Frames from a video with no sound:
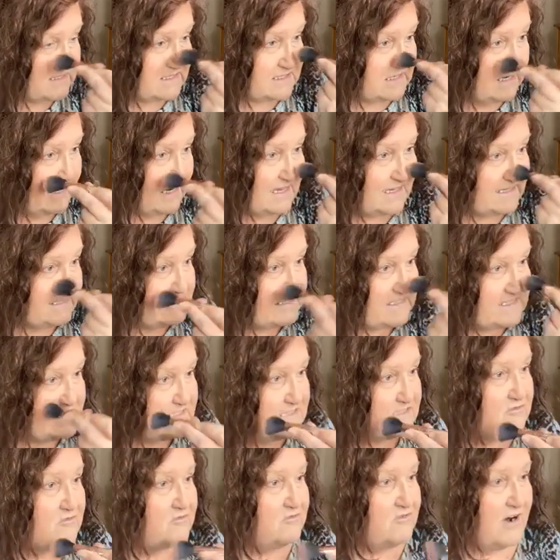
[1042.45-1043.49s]
It's the
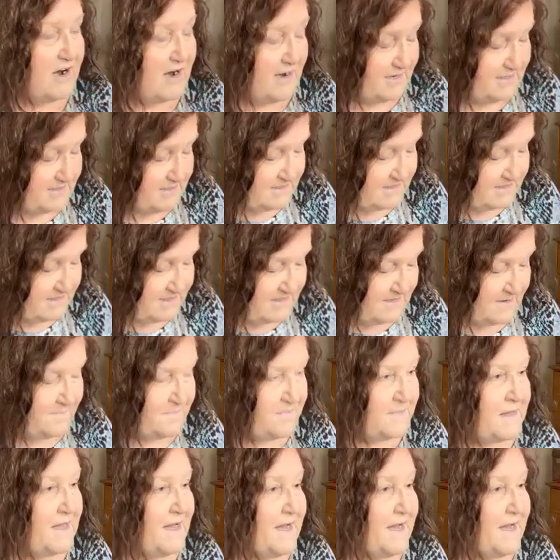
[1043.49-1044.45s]
latest craze.